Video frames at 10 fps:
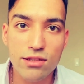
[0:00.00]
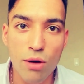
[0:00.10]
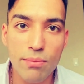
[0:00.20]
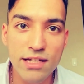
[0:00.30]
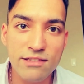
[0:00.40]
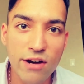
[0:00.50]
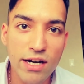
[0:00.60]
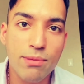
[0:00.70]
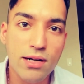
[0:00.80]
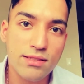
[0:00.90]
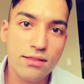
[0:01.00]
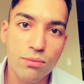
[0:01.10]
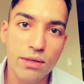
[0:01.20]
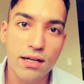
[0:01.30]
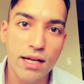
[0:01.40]
topic is very personal to
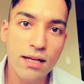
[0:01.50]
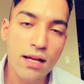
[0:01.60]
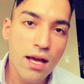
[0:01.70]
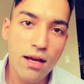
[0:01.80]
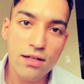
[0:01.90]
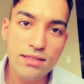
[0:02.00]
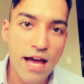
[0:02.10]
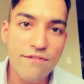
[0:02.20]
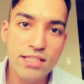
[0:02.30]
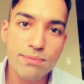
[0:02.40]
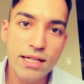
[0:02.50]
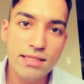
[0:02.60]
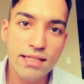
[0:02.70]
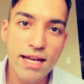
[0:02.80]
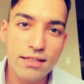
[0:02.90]
me, right? Because I've
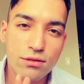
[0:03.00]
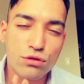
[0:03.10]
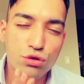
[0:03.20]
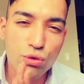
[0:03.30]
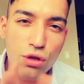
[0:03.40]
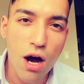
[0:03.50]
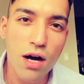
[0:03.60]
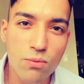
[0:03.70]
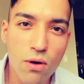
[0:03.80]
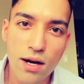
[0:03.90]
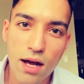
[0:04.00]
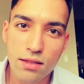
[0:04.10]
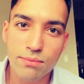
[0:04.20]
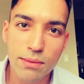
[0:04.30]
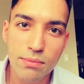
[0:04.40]
experienced it, and I do not want
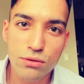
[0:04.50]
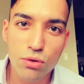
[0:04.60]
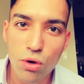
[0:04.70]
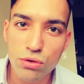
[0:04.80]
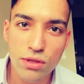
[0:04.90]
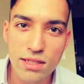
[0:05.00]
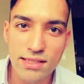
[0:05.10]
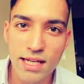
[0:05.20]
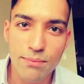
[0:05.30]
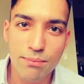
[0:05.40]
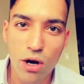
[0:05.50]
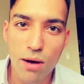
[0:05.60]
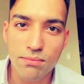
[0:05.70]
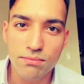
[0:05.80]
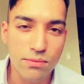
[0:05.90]
other people to go through the same
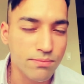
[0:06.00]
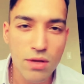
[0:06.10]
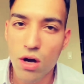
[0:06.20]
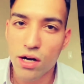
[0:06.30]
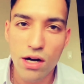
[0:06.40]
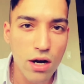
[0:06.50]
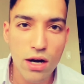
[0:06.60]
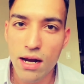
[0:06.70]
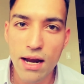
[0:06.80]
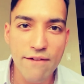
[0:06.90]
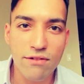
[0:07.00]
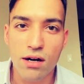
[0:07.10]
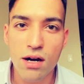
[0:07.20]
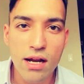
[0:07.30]
problem. Never.